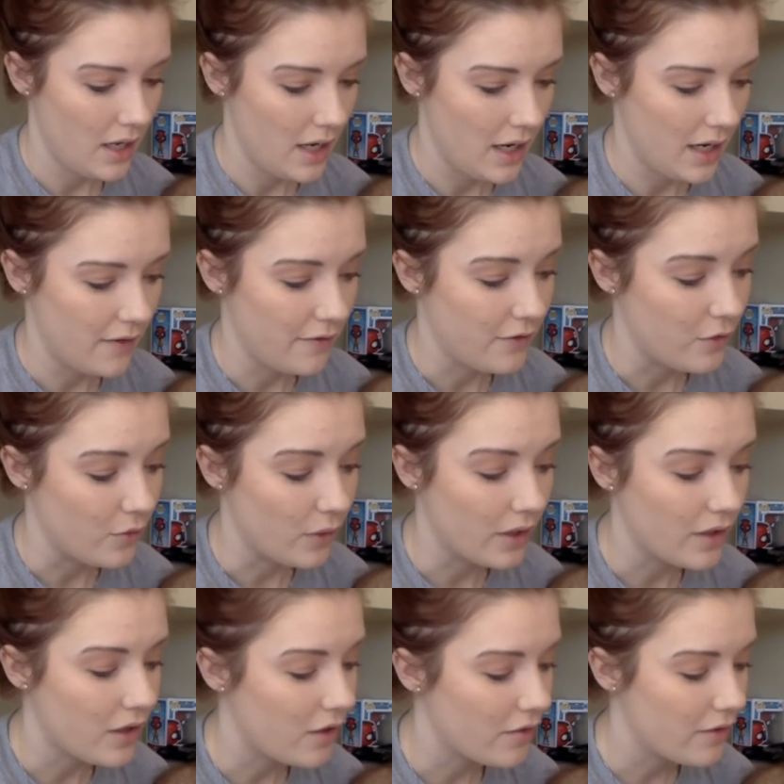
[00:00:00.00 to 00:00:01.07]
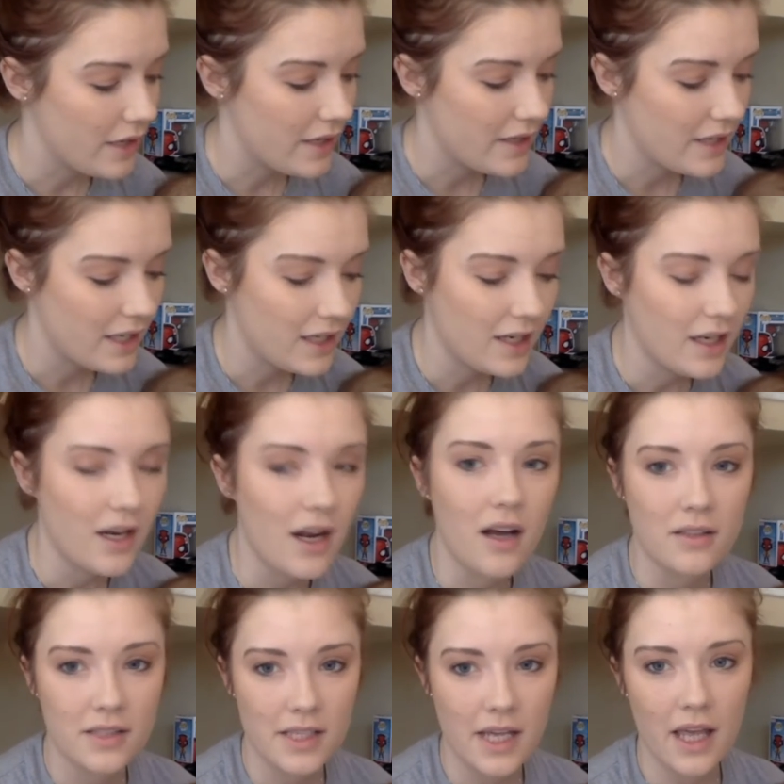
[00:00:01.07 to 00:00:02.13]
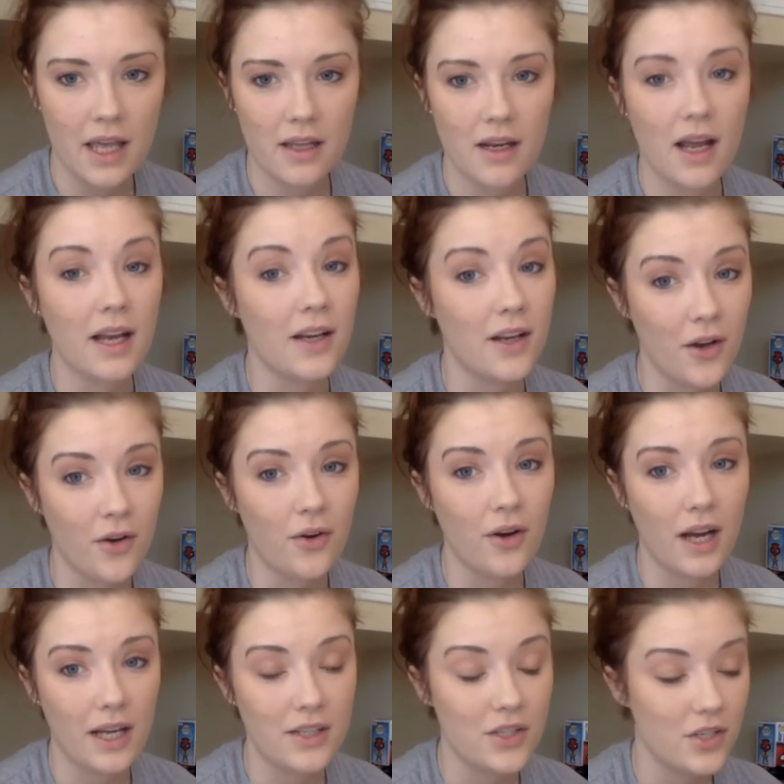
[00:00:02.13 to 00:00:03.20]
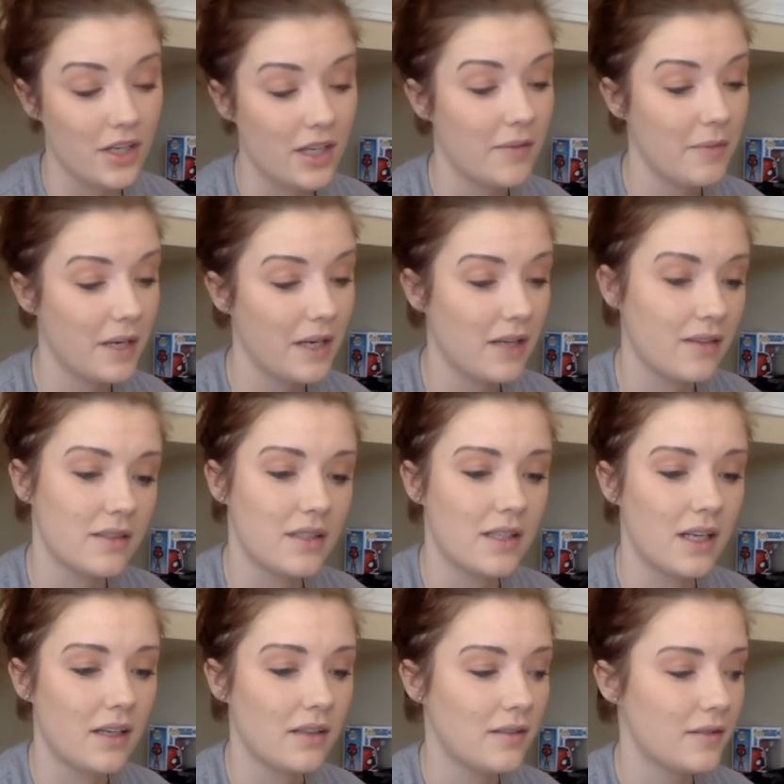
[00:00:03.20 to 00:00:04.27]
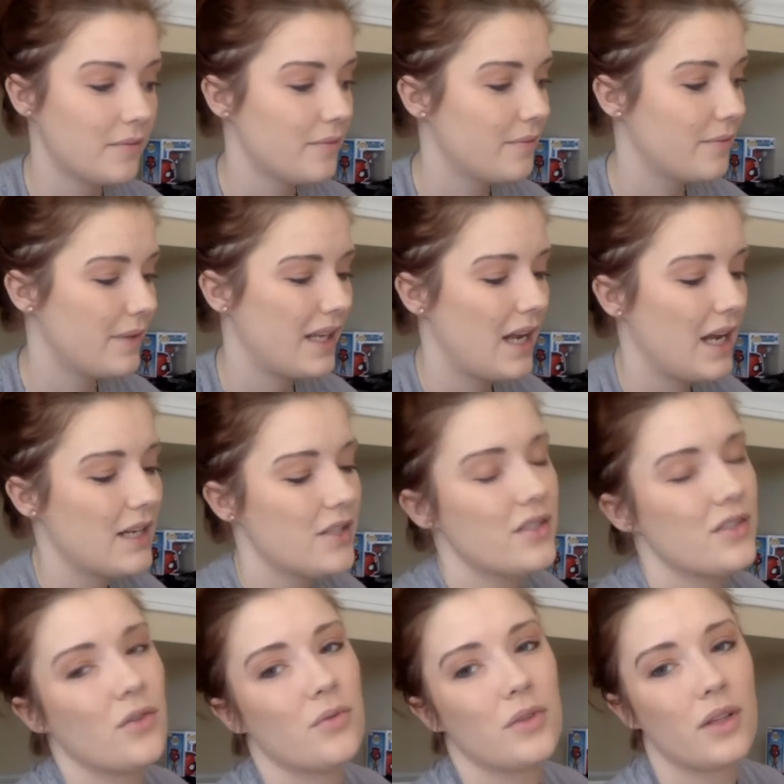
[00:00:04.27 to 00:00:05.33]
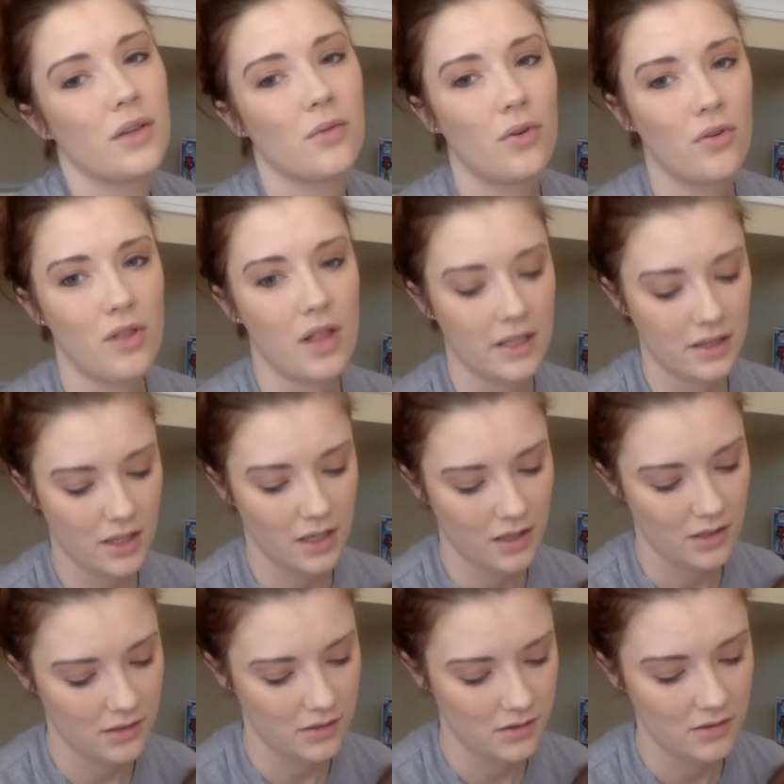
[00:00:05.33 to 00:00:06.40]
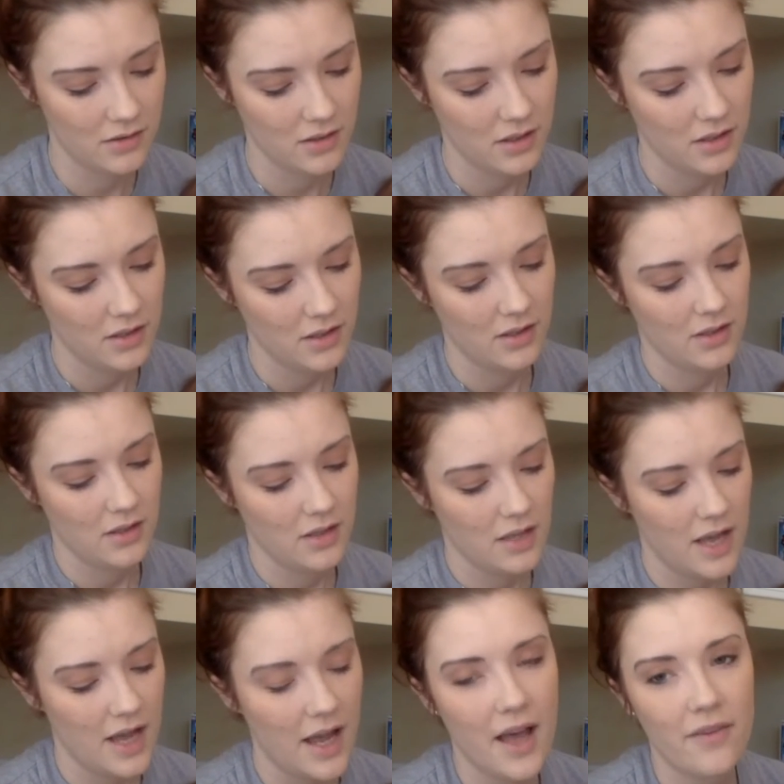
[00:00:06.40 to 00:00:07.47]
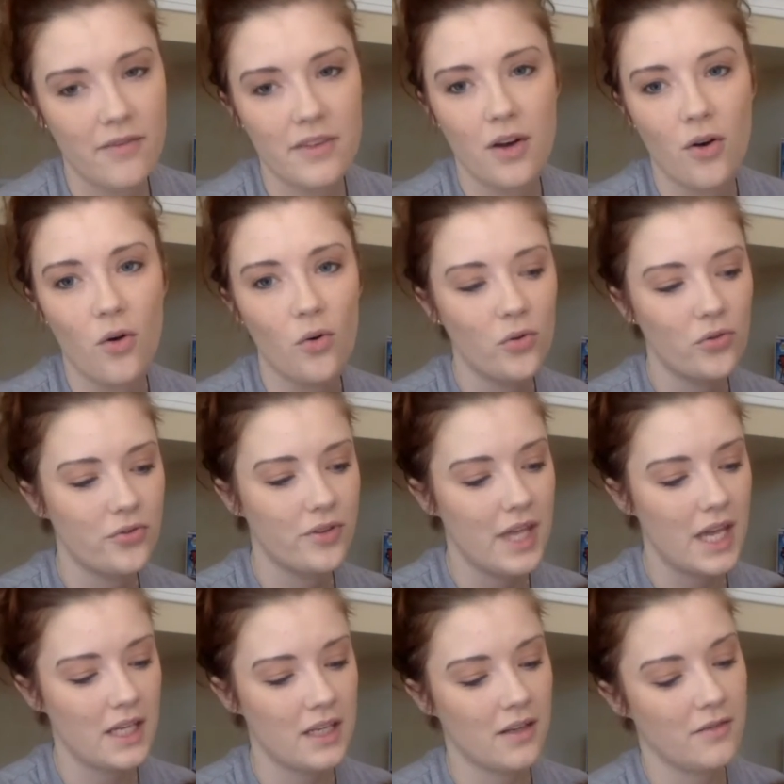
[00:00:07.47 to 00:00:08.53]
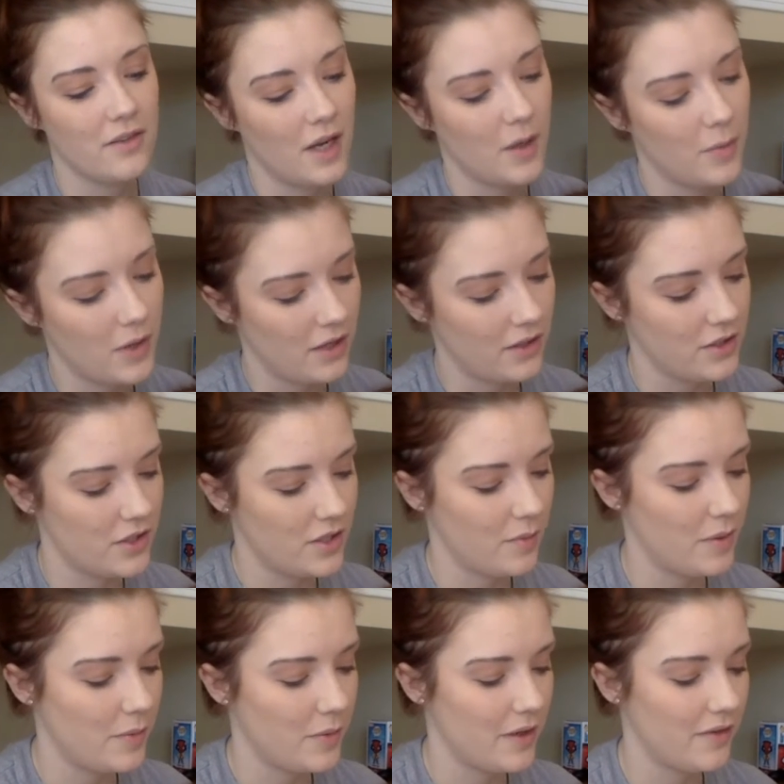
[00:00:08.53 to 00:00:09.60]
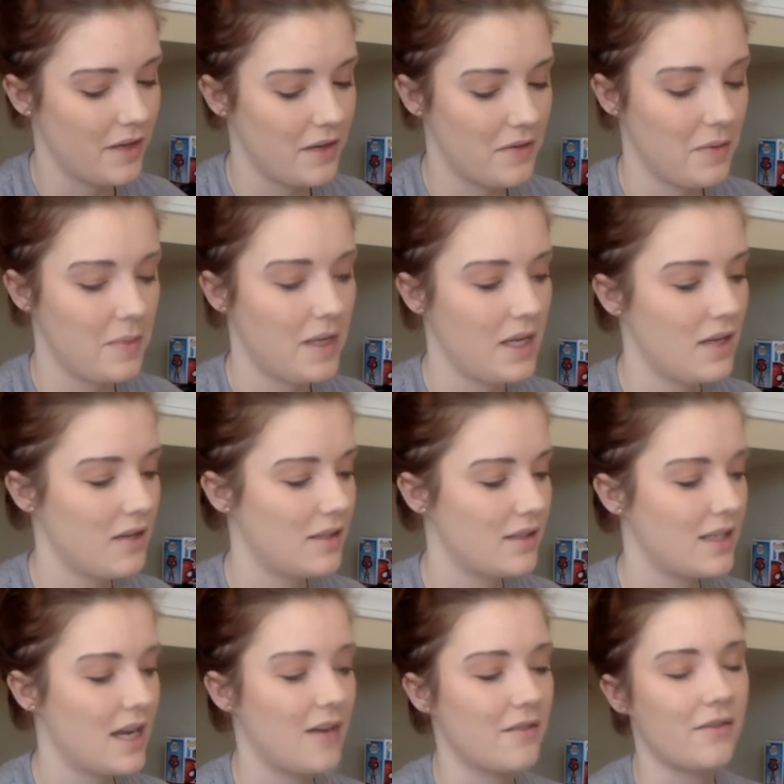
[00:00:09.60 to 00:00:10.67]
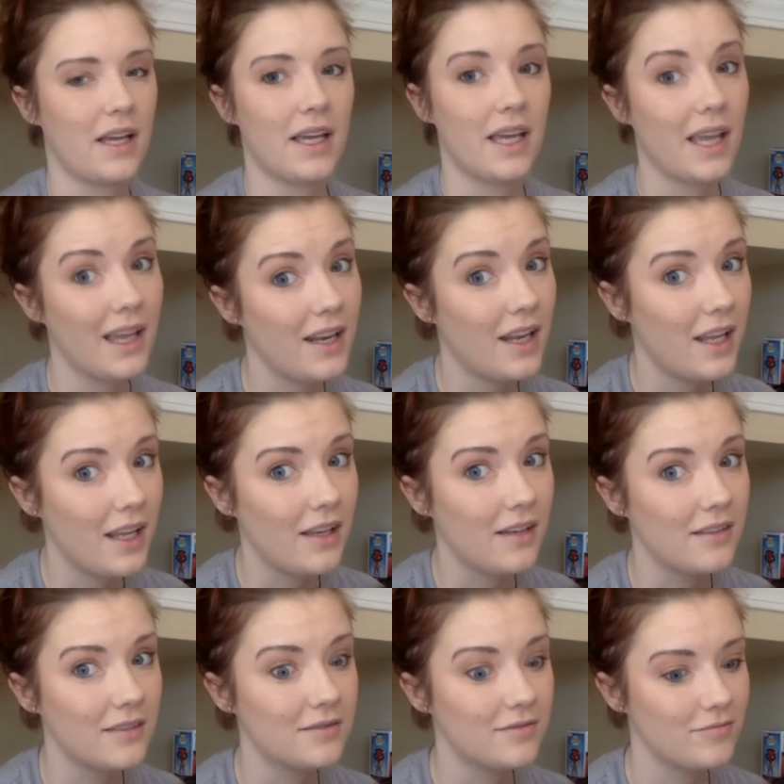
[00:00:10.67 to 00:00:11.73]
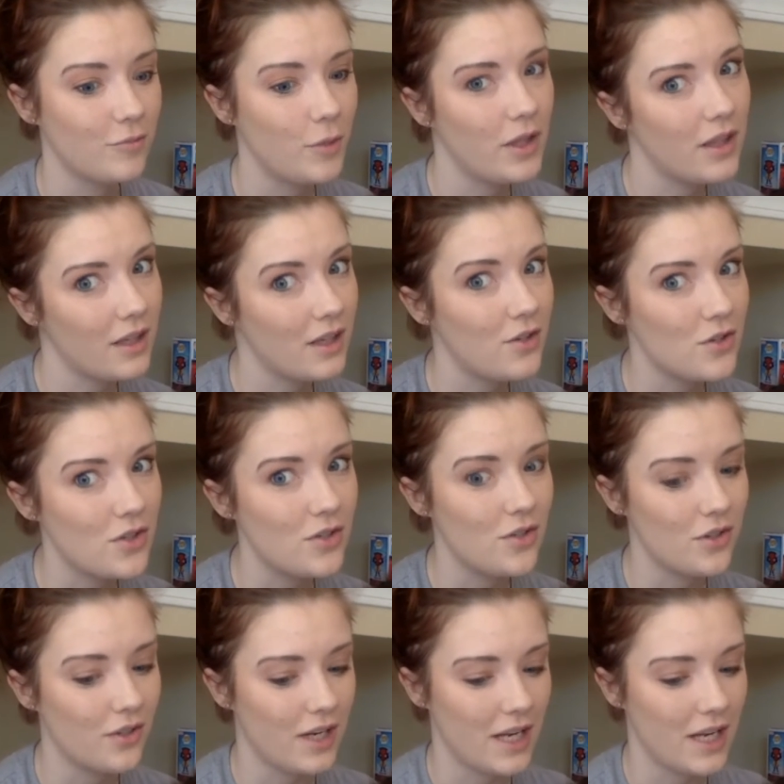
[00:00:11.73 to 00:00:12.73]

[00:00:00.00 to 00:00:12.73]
And if you weren't already thinking it, I'll say it. I know I should get my nails done, but I just don't really roll like that. I have the whole thing of nail polish that people have given me. It's kind of like, hint, hint, we think you should do your